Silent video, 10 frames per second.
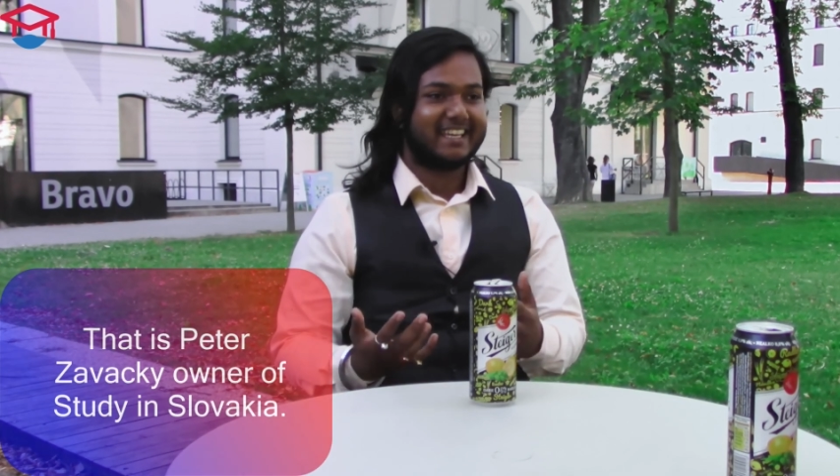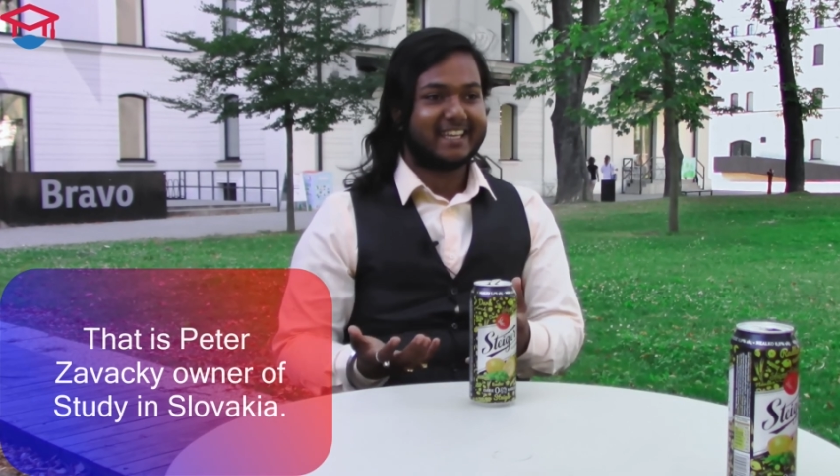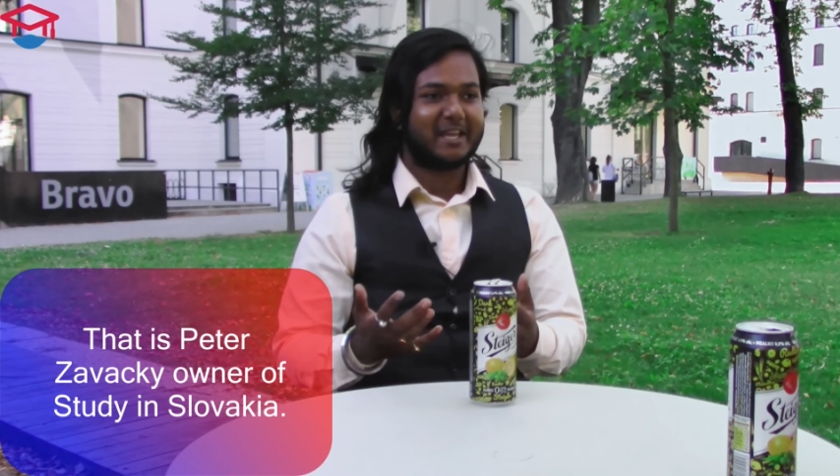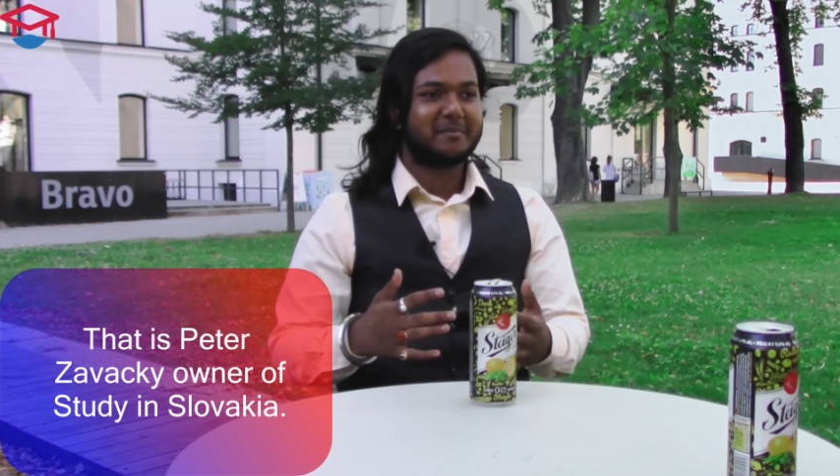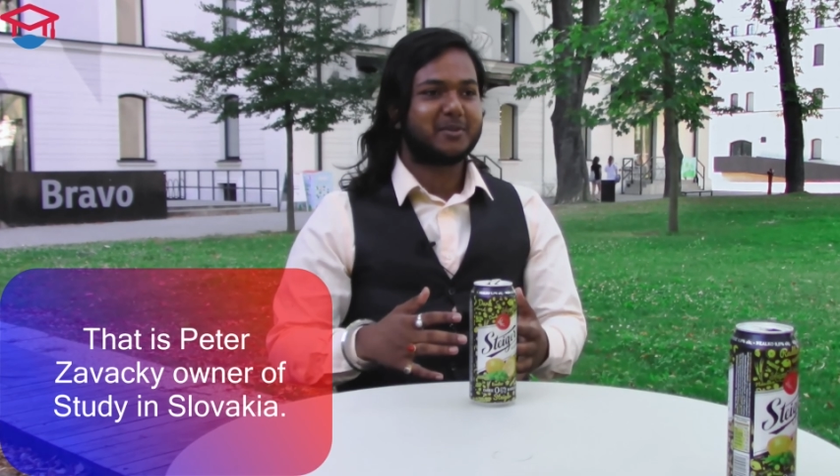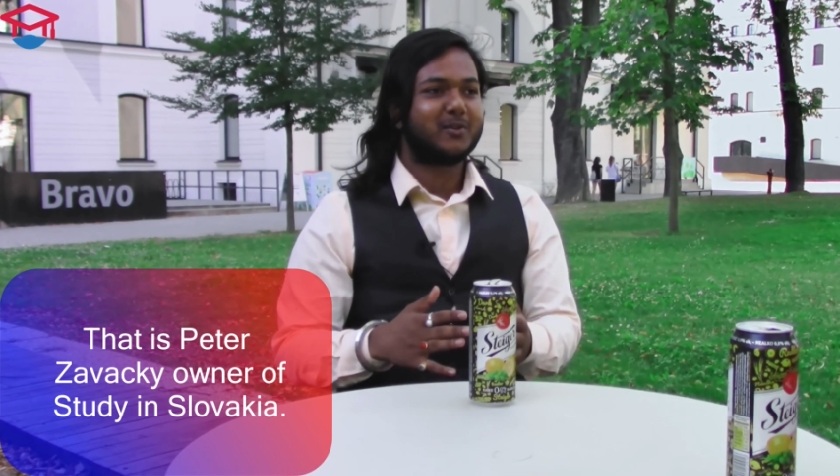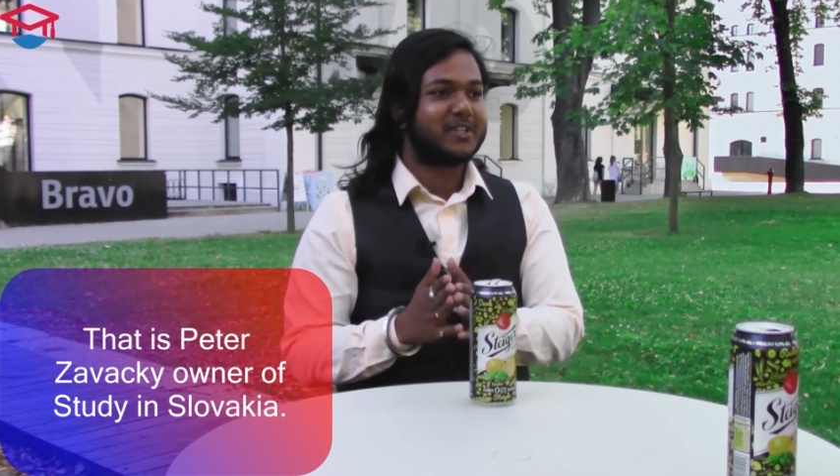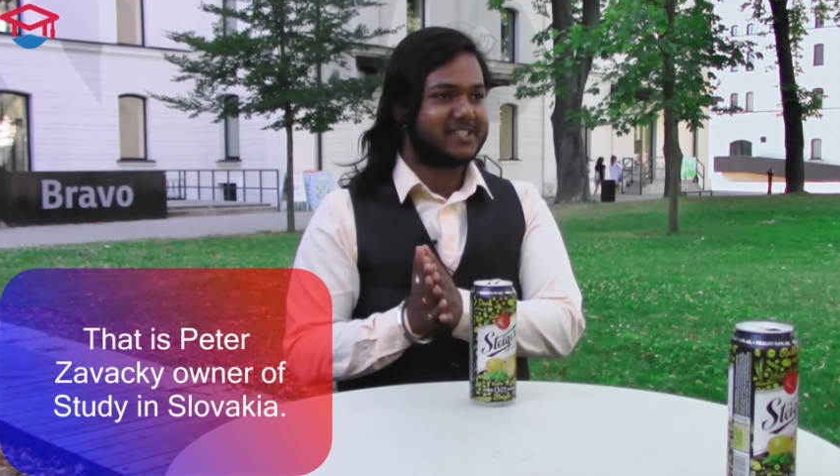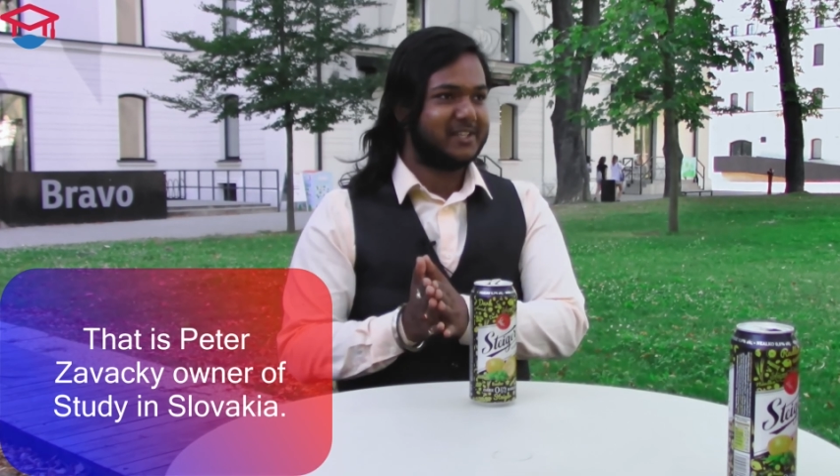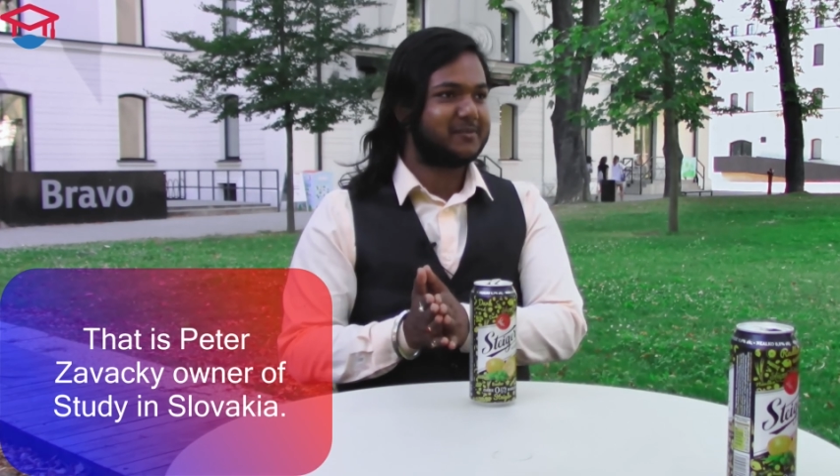he came to
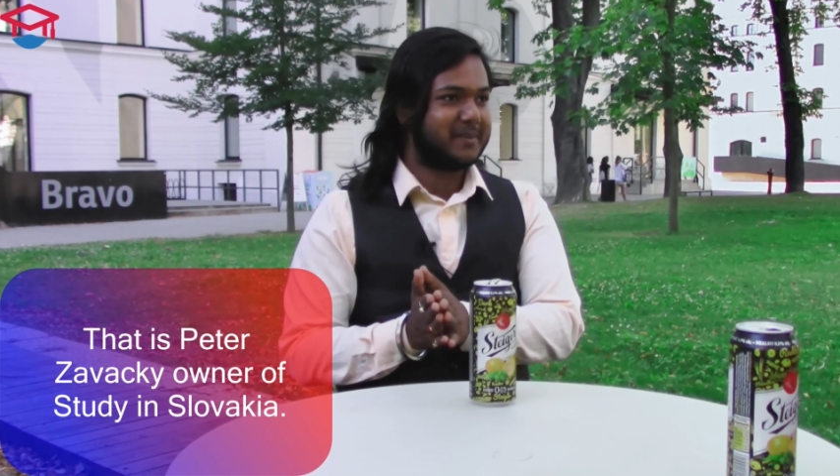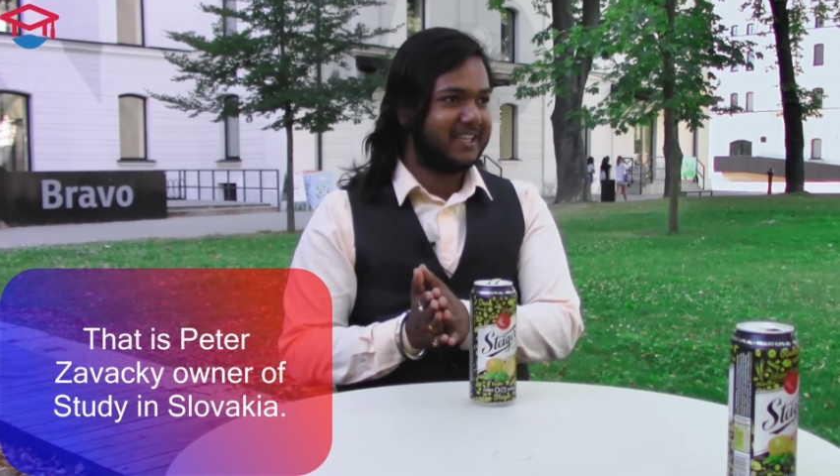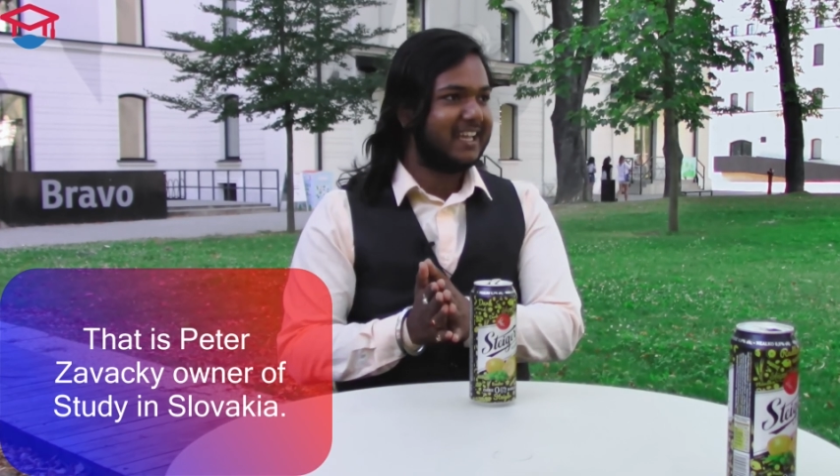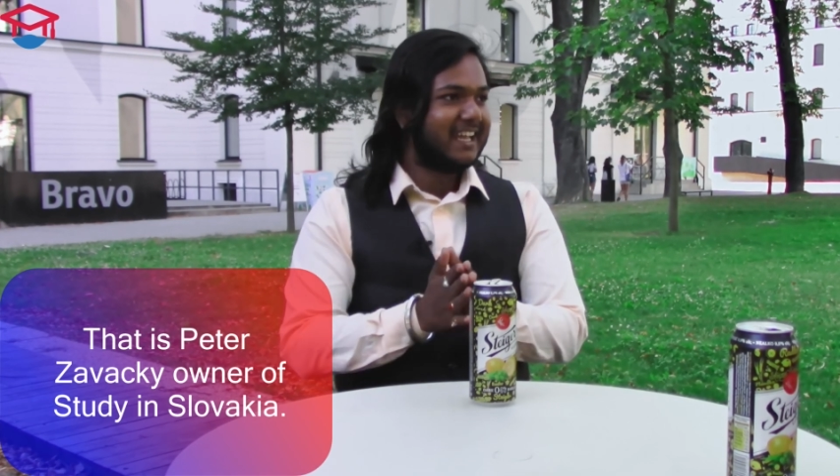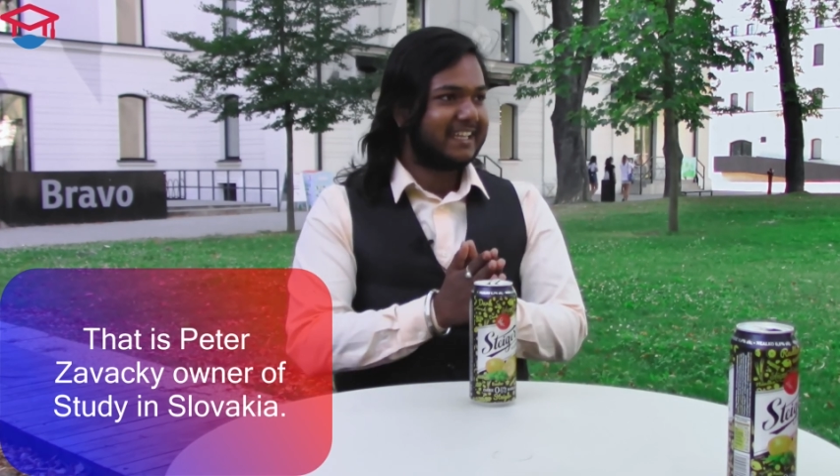receive me